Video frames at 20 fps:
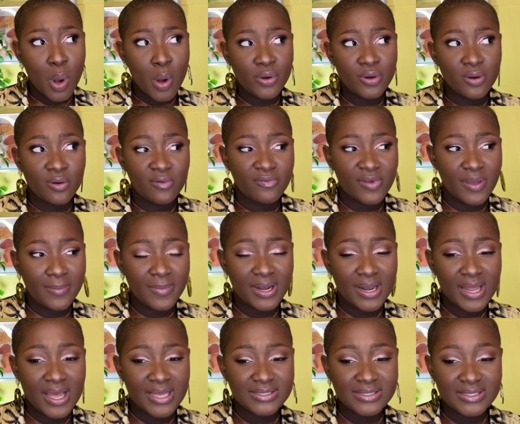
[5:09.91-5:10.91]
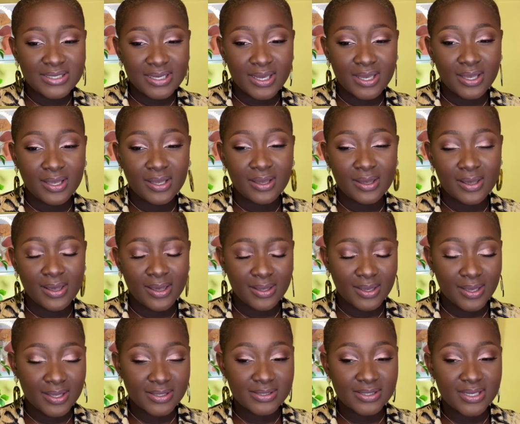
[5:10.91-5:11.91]
November last year, I
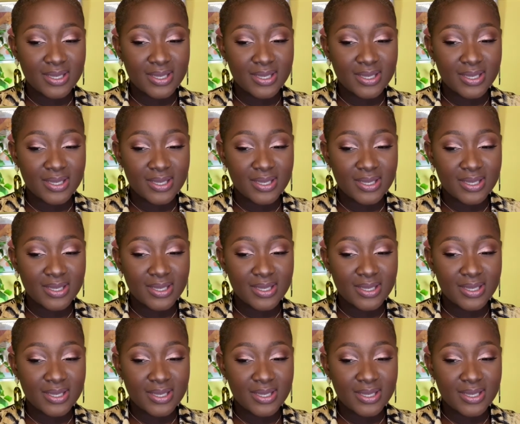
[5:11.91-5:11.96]
guess.